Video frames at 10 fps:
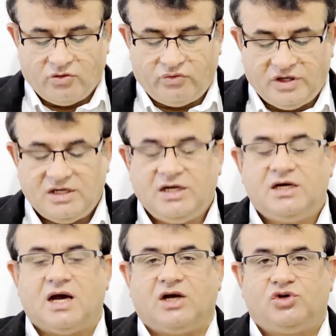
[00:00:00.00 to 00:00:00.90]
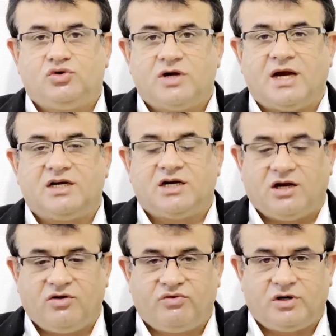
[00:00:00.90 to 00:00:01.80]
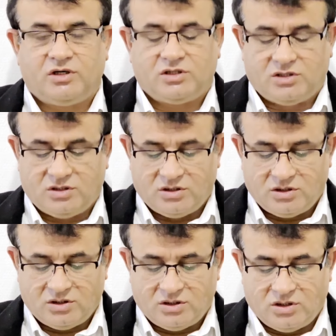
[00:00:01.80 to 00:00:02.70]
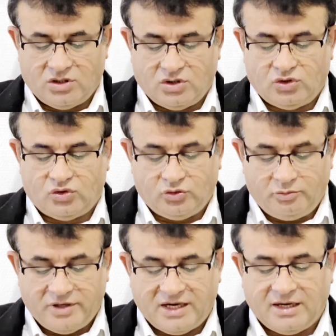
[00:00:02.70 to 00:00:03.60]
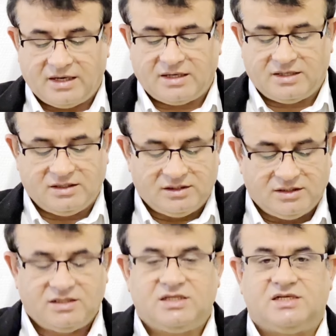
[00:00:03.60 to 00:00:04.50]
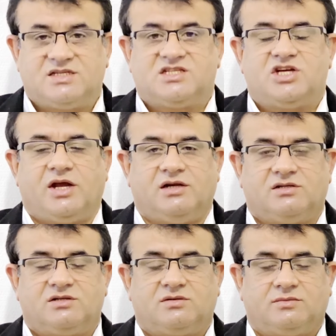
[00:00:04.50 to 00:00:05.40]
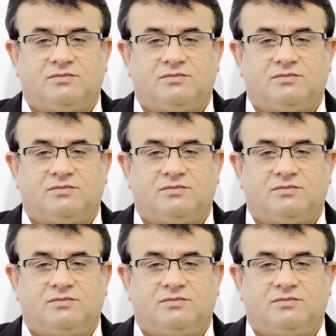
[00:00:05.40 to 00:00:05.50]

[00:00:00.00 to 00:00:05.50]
We need a united effort to break these chains.